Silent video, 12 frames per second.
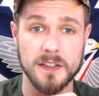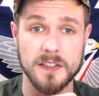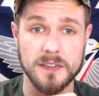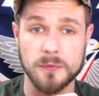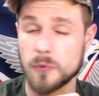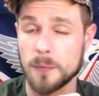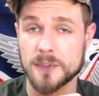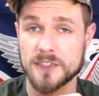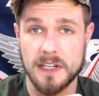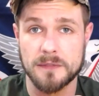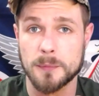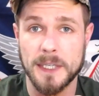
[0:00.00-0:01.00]
This woman's
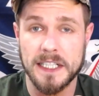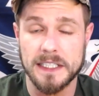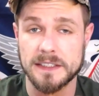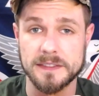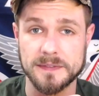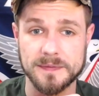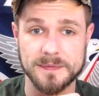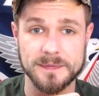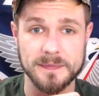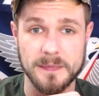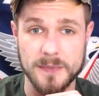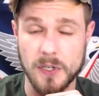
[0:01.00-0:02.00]
out of her mind.
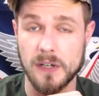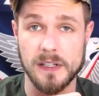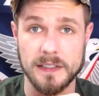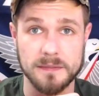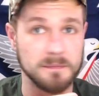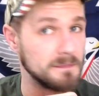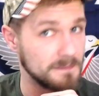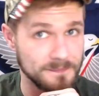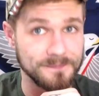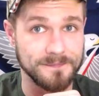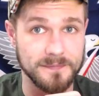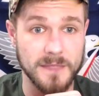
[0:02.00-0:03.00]
Sorry,
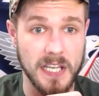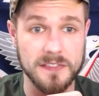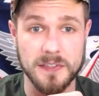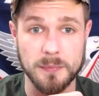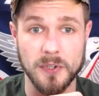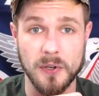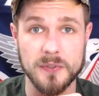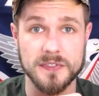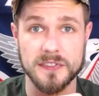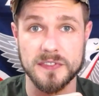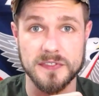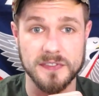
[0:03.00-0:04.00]
Nancy
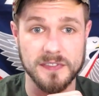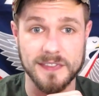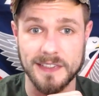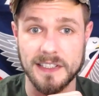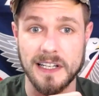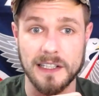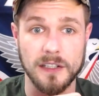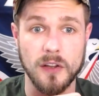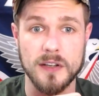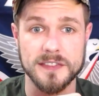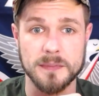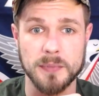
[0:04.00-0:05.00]
Pelosi's kind of
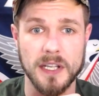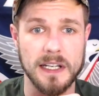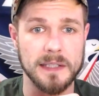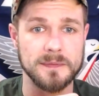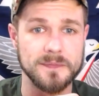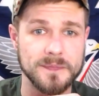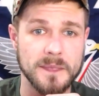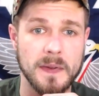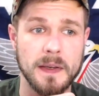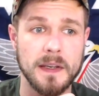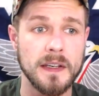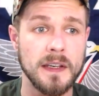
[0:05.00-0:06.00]
lost the plot.
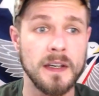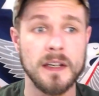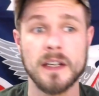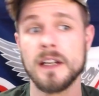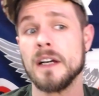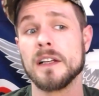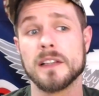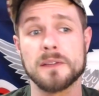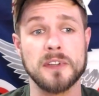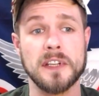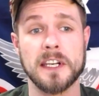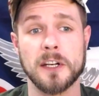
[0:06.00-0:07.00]

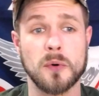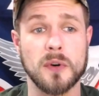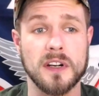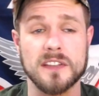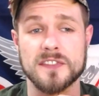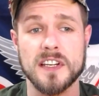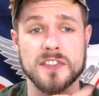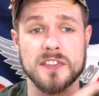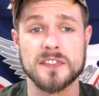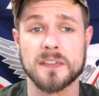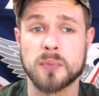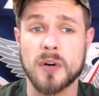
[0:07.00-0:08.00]
Left-leaning
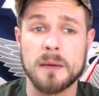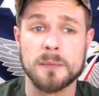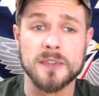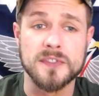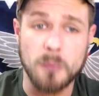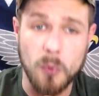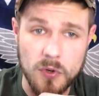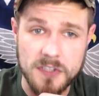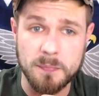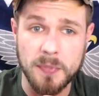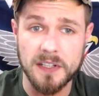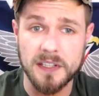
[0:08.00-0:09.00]
organizations have promised more
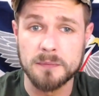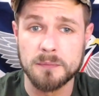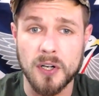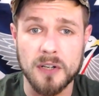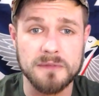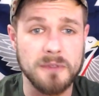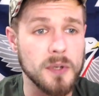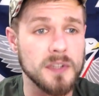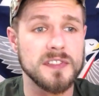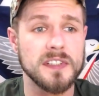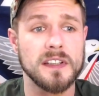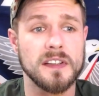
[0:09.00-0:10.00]
spending, but are
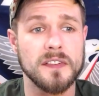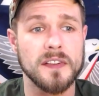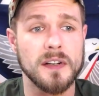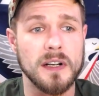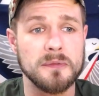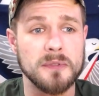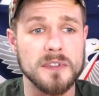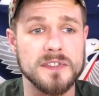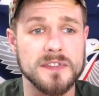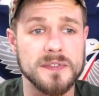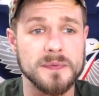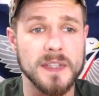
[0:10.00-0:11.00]
focusing their
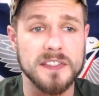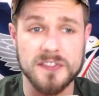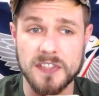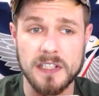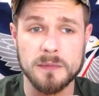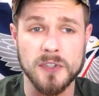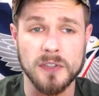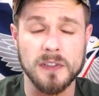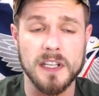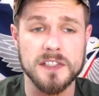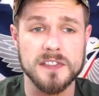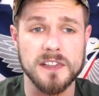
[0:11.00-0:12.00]
efforts, it seems, on
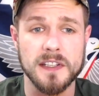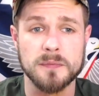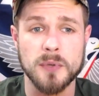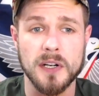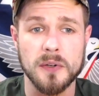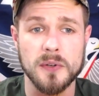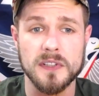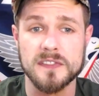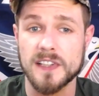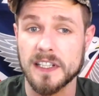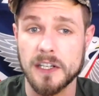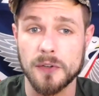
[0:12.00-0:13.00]
legislative priorities
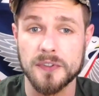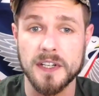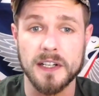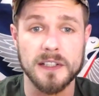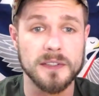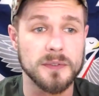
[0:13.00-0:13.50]
like health care,